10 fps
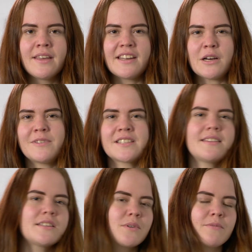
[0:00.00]
Now obviously
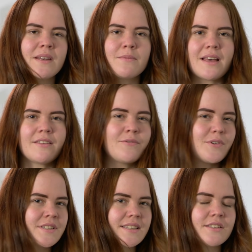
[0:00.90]
these would have been about the
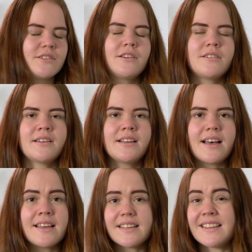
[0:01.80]
first things you learned in
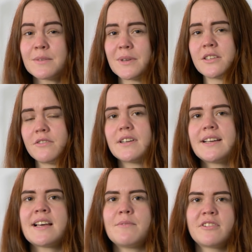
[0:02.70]
class, and that's because you
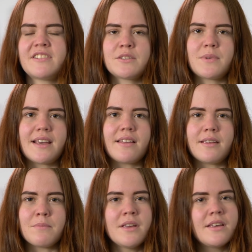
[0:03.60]
really can't progress without them.